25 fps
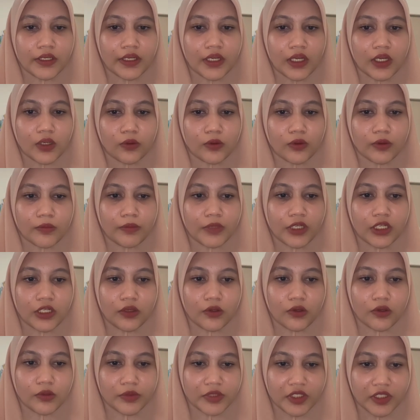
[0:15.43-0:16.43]
Our main
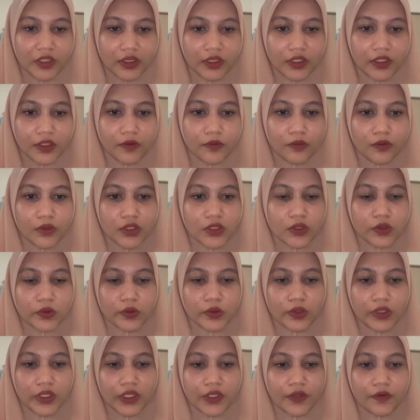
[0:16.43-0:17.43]
objective was
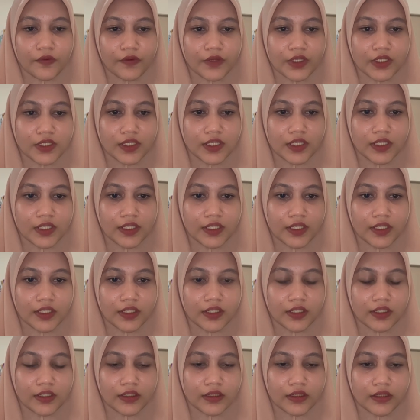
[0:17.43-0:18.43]
to investigate
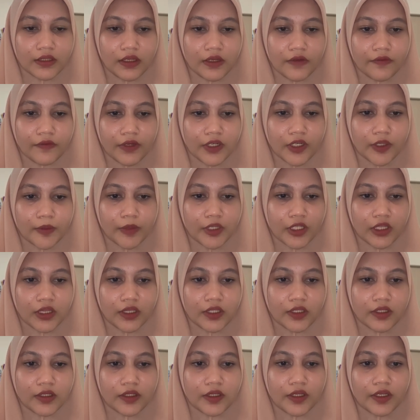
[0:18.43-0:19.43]
the
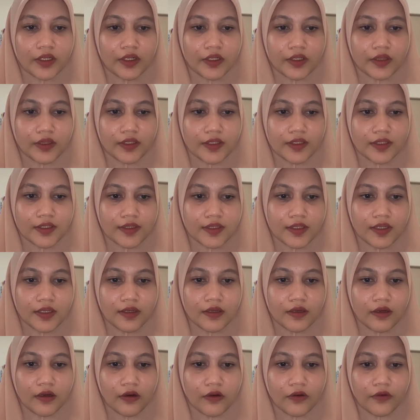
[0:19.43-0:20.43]
fundamental characteristic
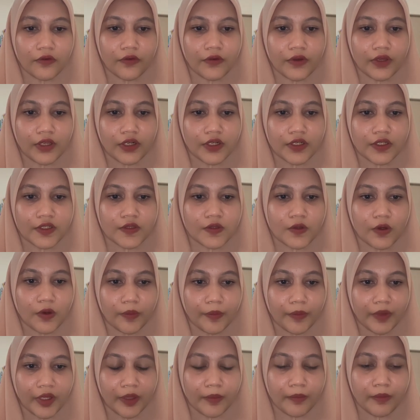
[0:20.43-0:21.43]
of various
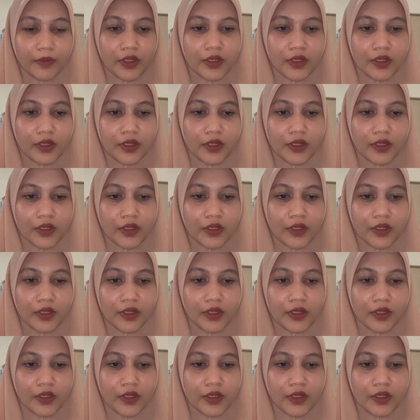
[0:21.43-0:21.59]
op-amp